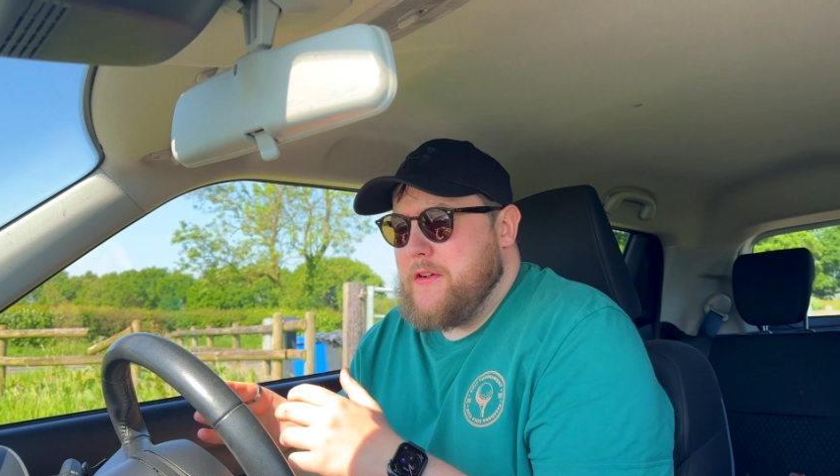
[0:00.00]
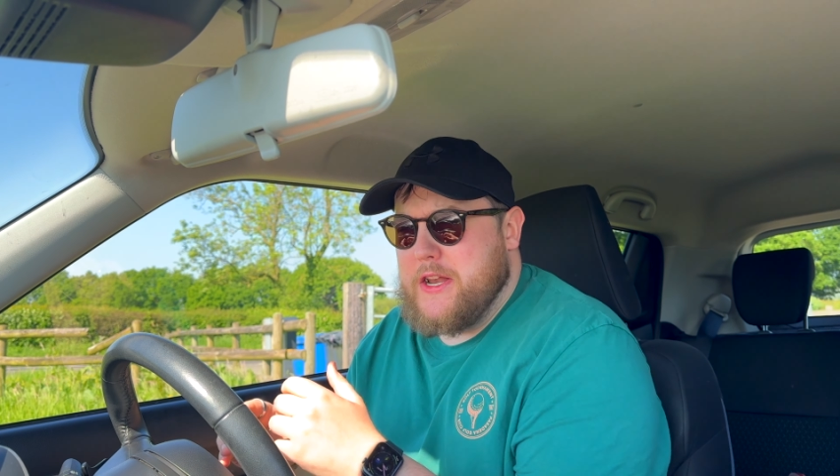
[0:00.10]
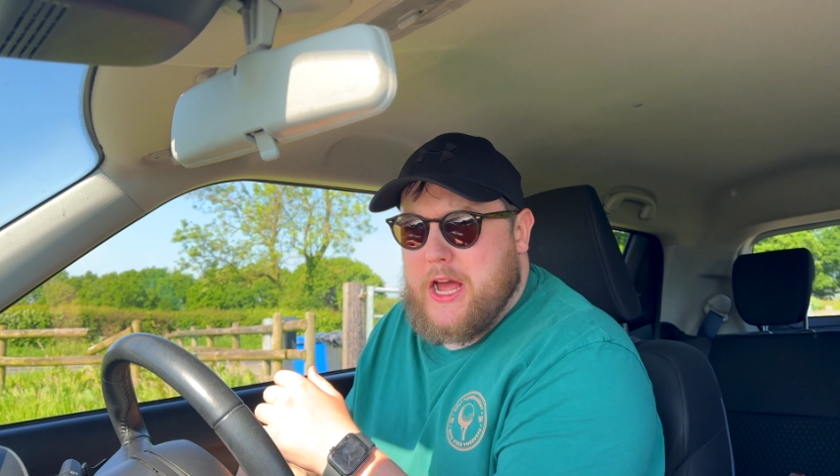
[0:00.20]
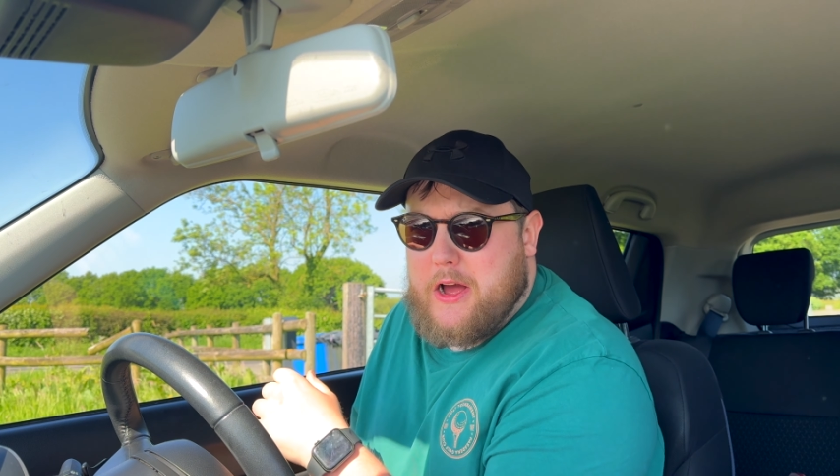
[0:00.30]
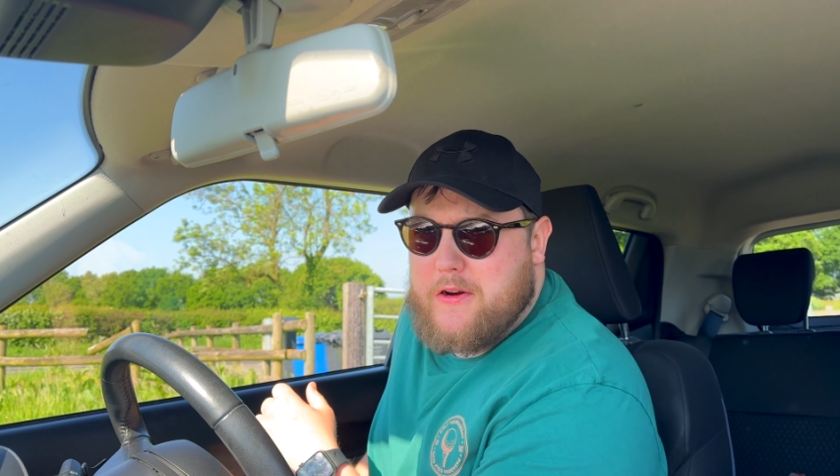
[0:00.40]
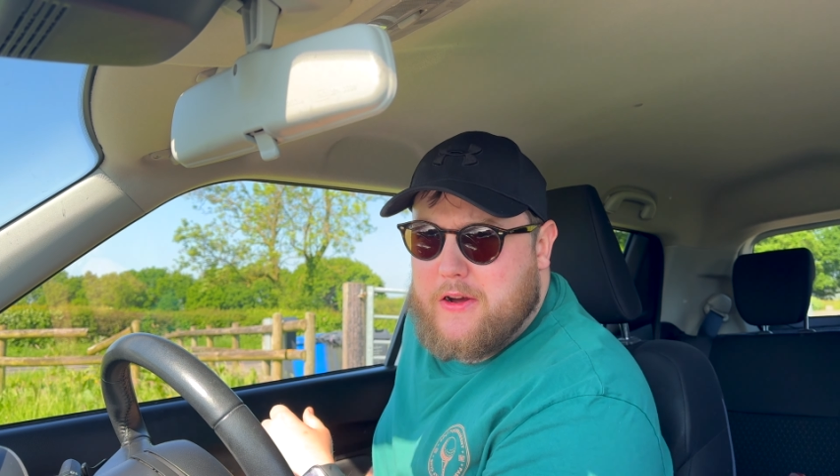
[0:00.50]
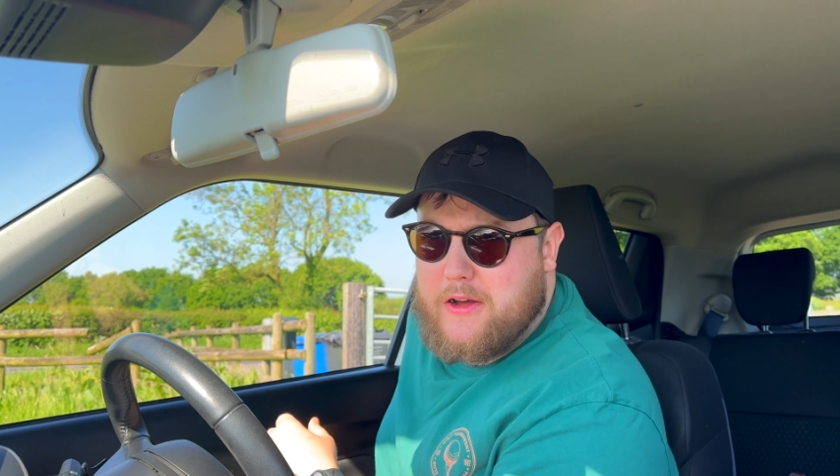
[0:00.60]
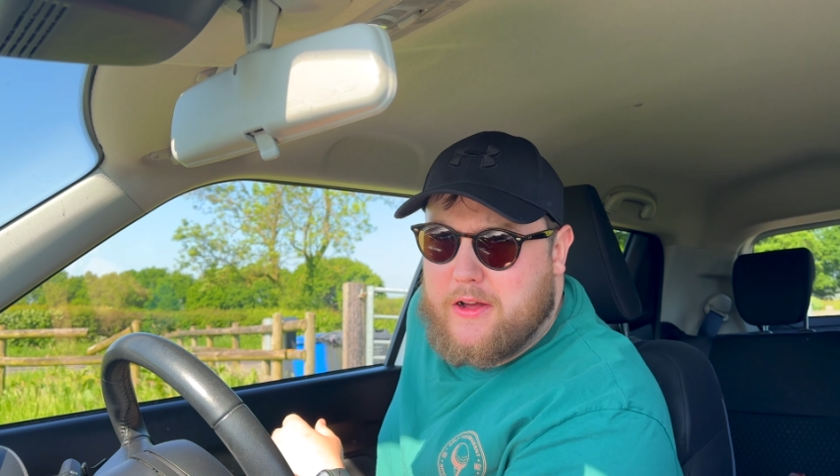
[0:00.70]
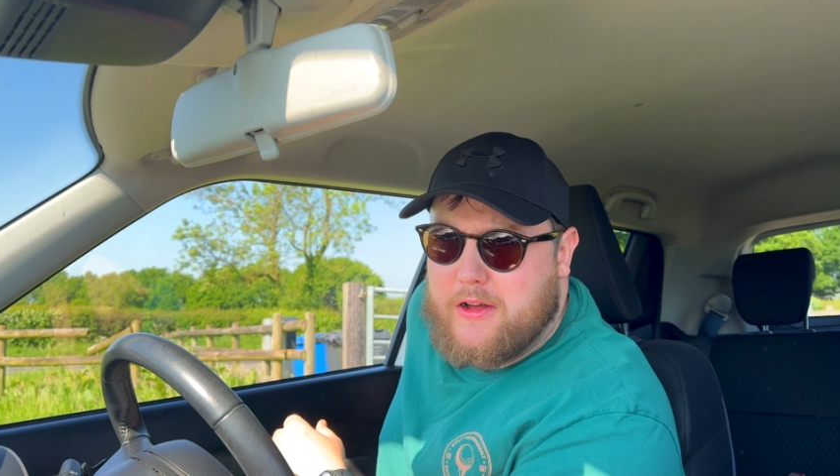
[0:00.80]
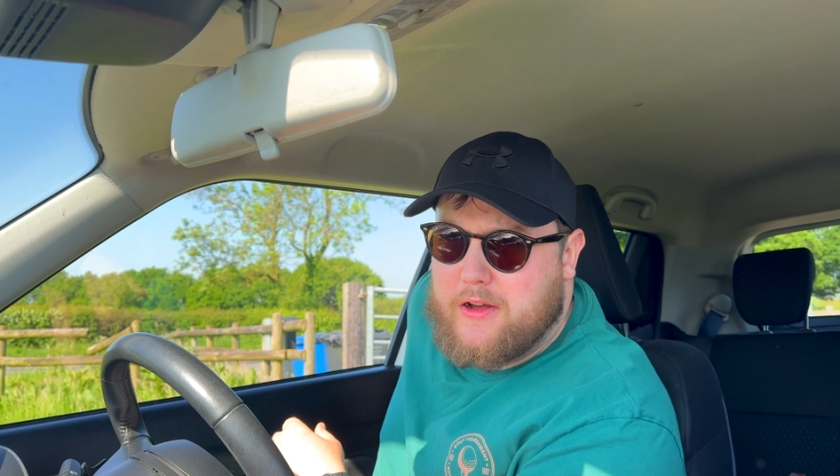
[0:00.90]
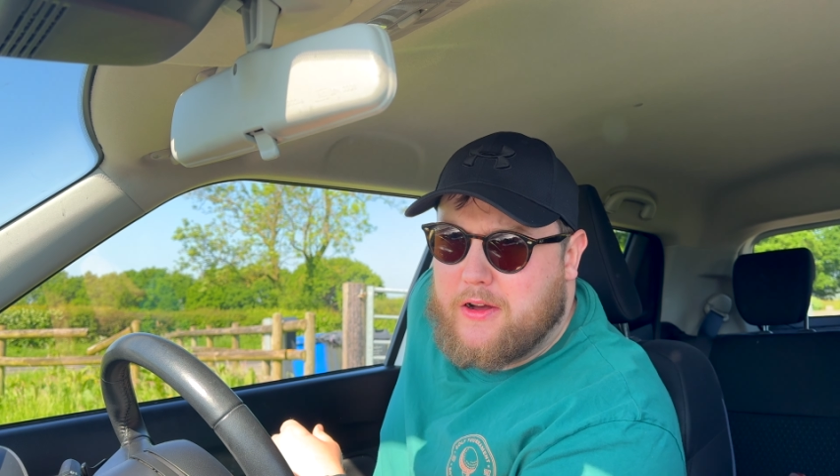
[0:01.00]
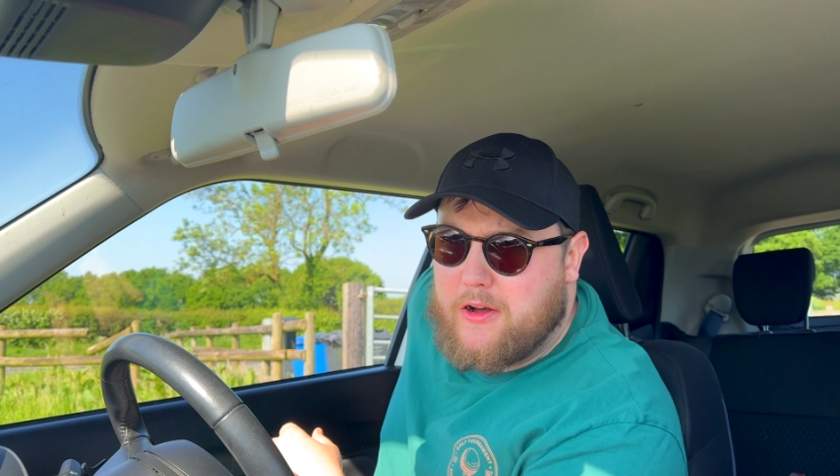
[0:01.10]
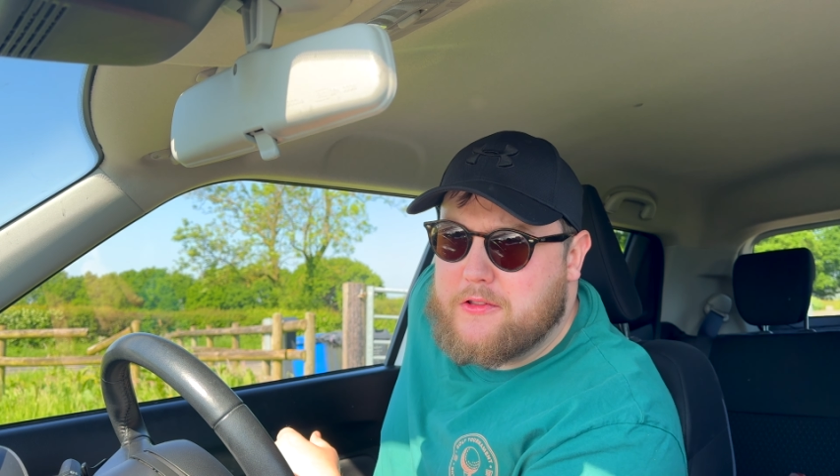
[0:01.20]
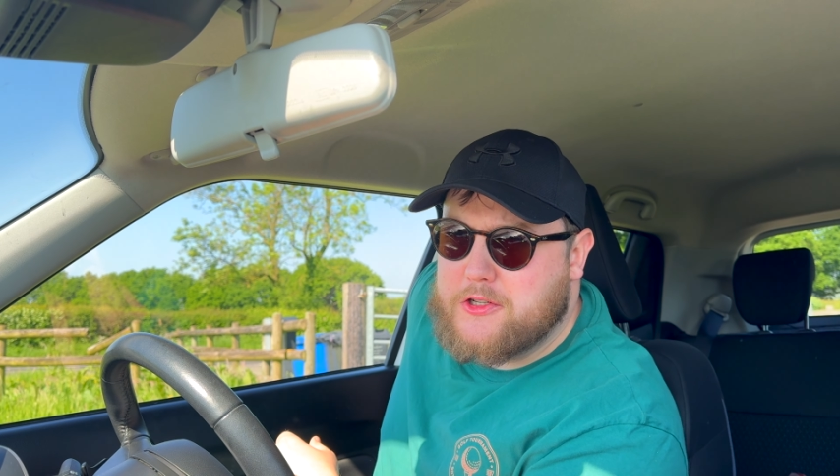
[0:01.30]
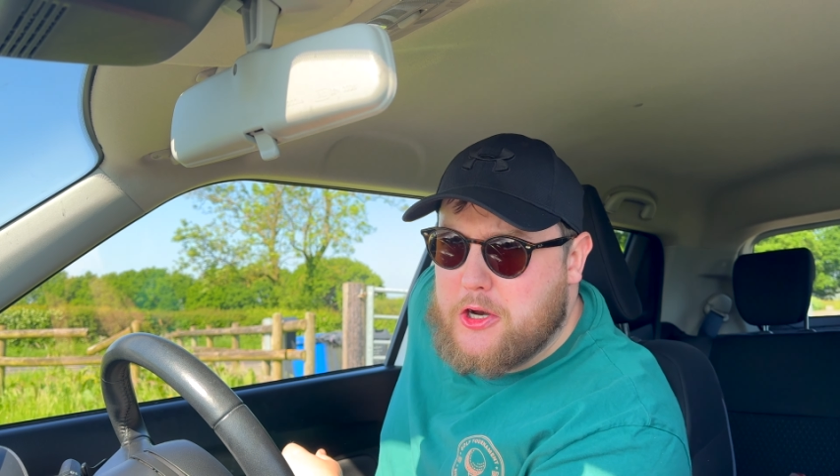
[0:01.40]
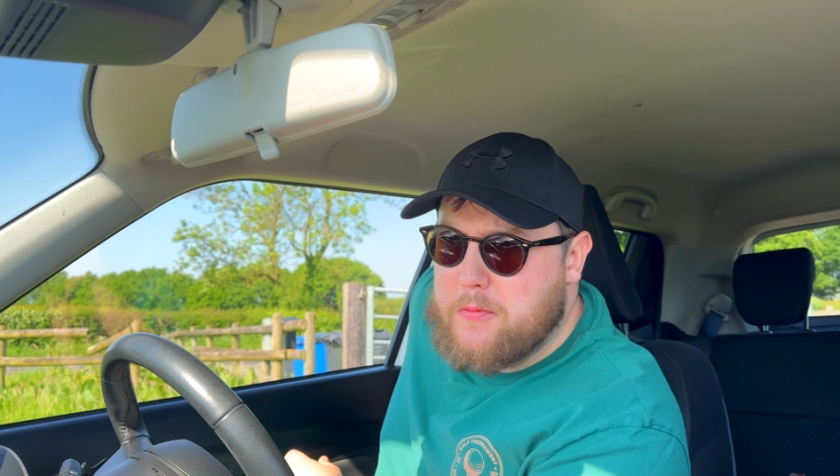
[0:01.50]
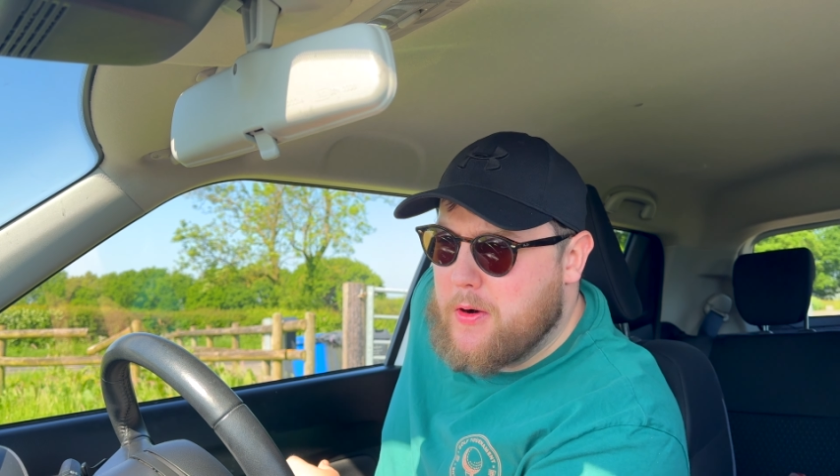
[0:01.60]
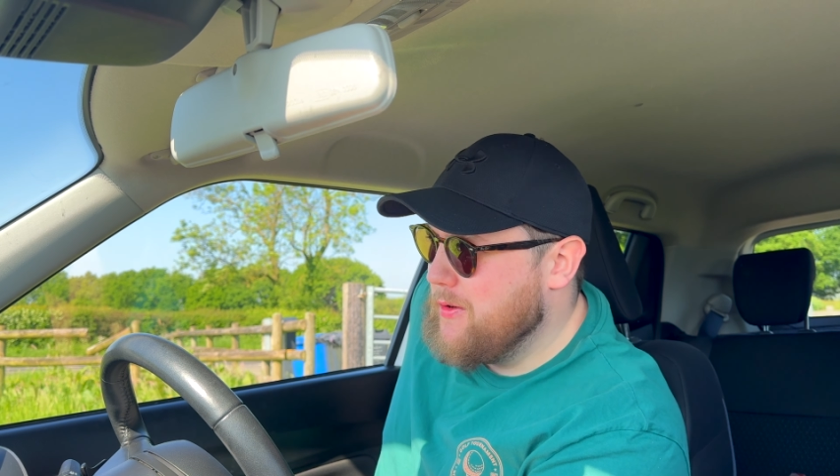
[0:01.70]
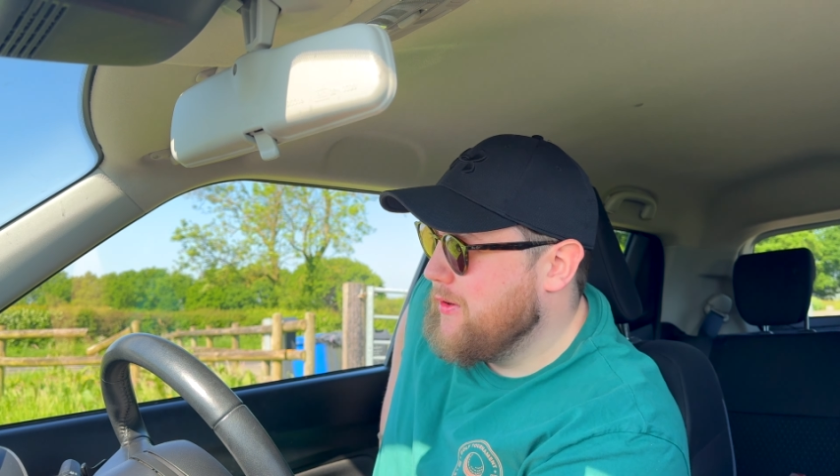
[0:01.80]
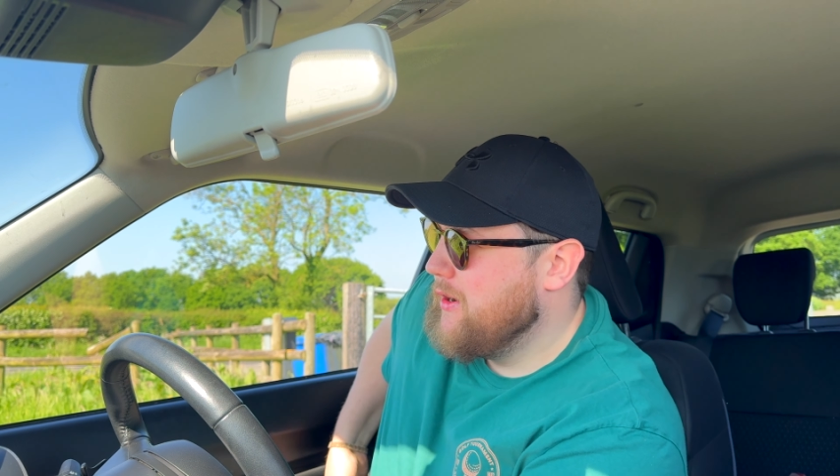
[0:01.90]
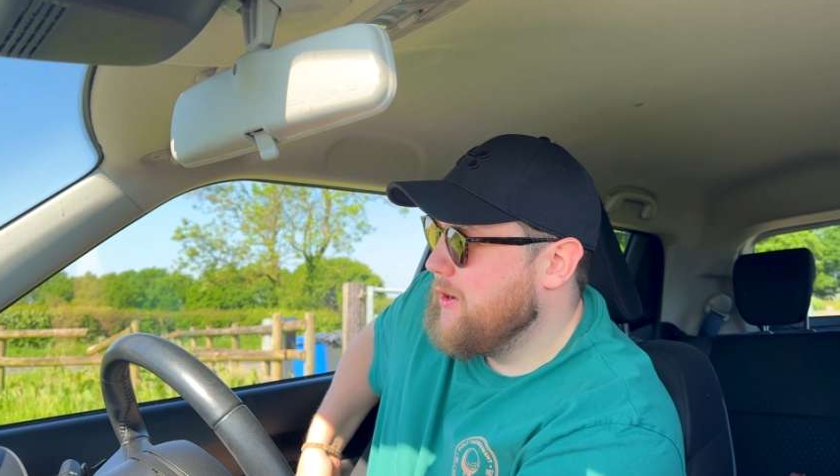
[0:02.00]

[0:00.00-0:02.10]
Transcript: video on the Subaru.